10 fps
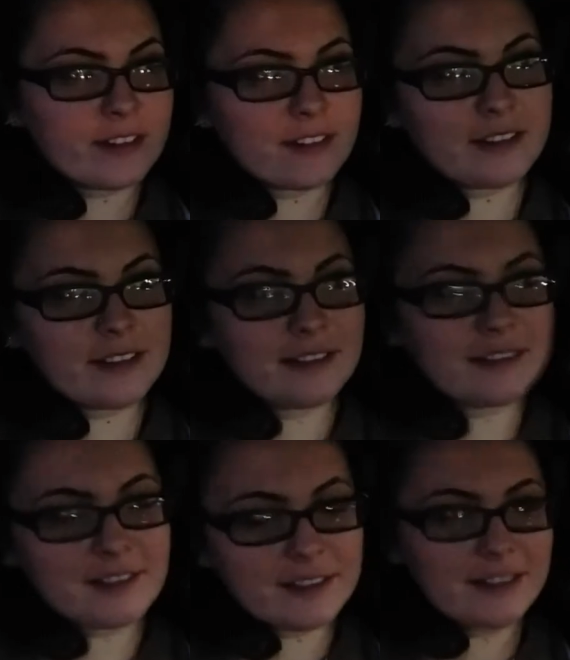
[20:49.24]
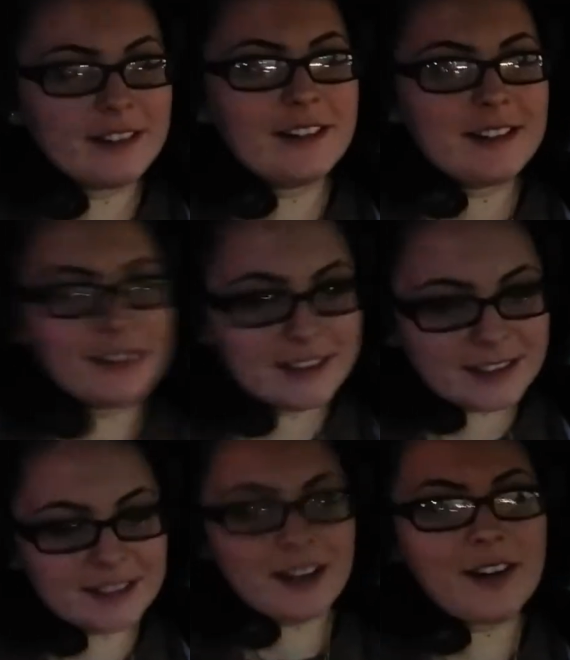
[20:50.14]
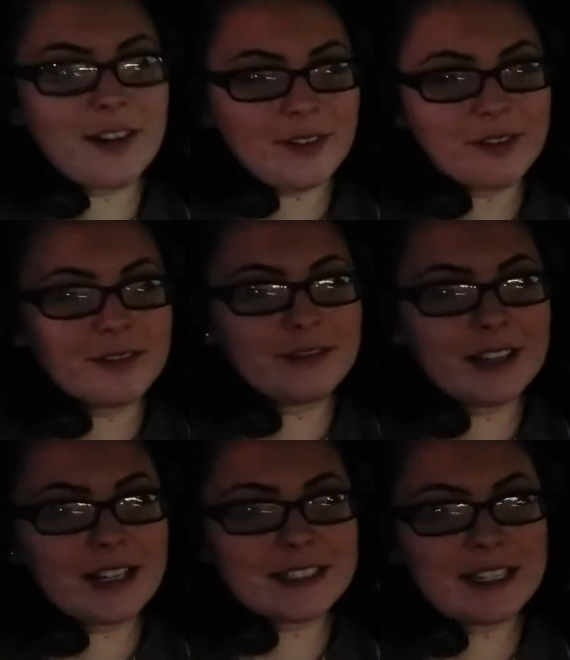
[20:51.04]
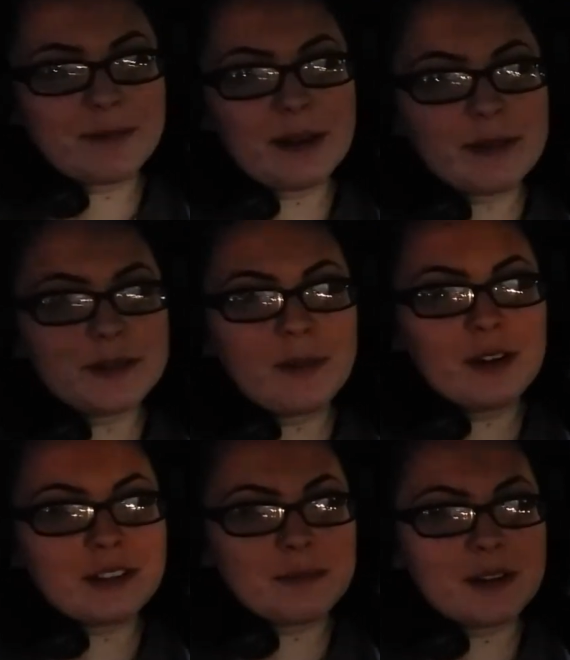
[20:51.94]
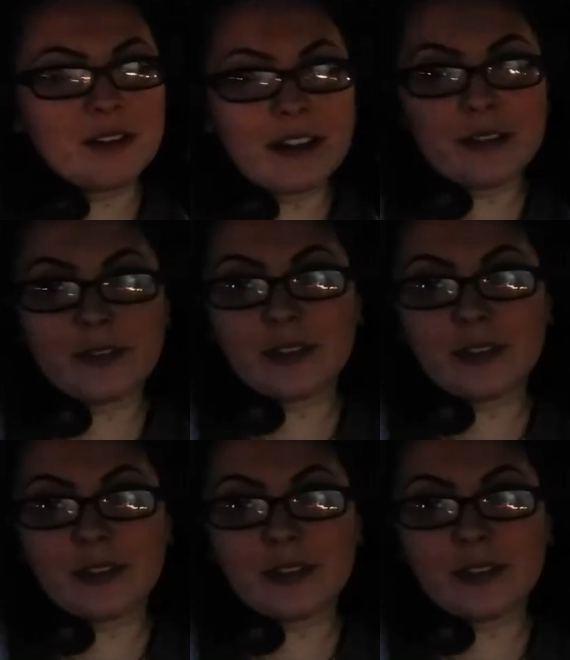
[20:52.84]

can't. So, like I said, maybe tomorrow's a better day for